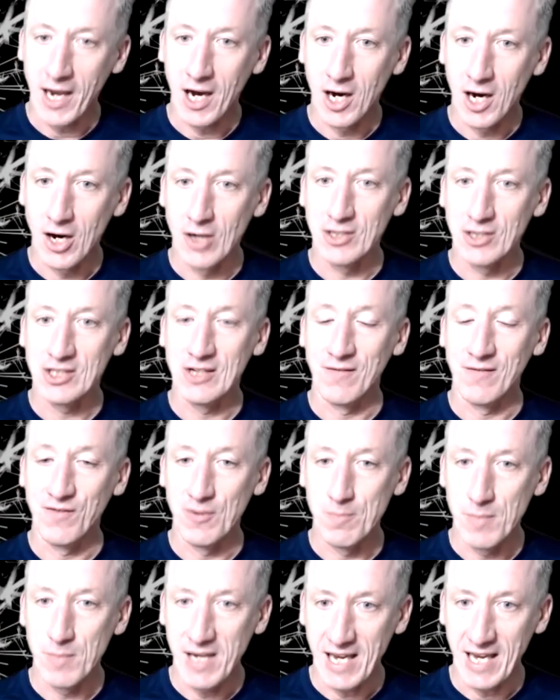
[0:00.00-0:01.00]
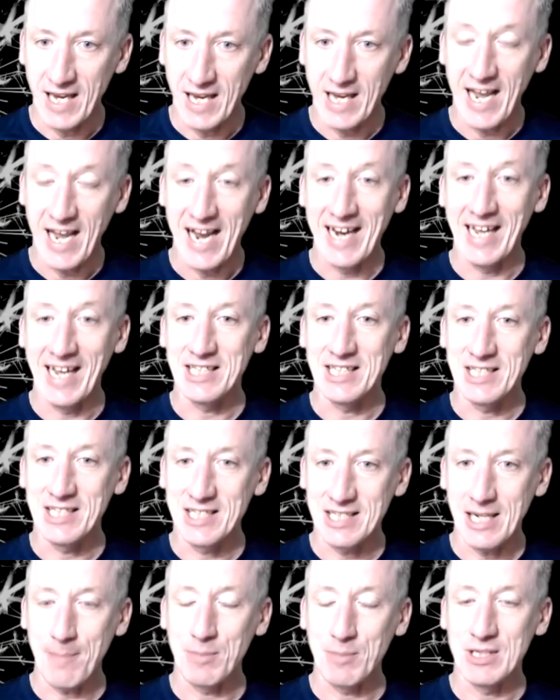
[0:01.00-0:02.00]
answer for me and
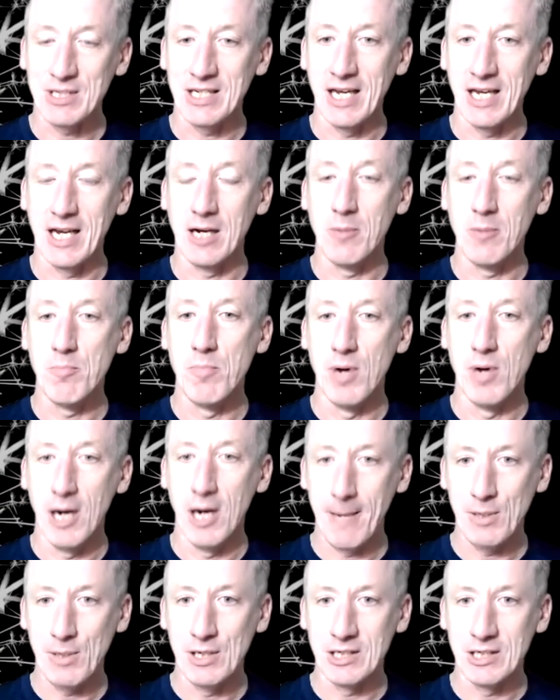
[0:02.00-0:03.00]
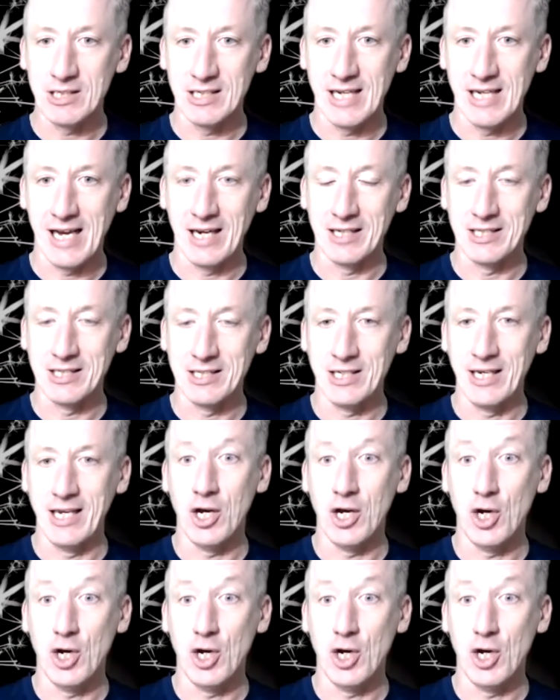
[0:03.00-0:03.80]
accepting my personality,